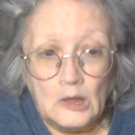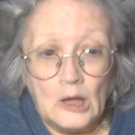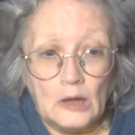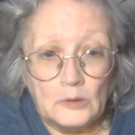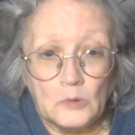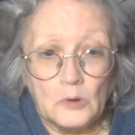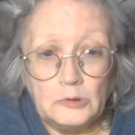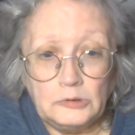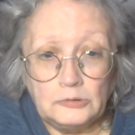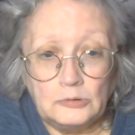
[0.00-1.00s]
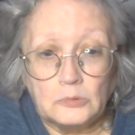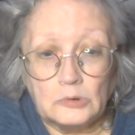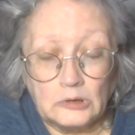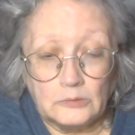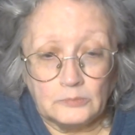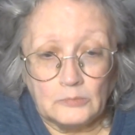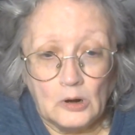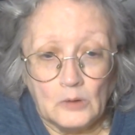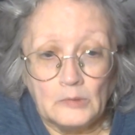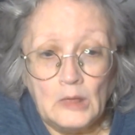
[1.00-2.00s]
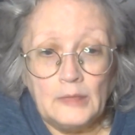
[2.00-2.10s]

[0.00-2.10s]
on what we do working from home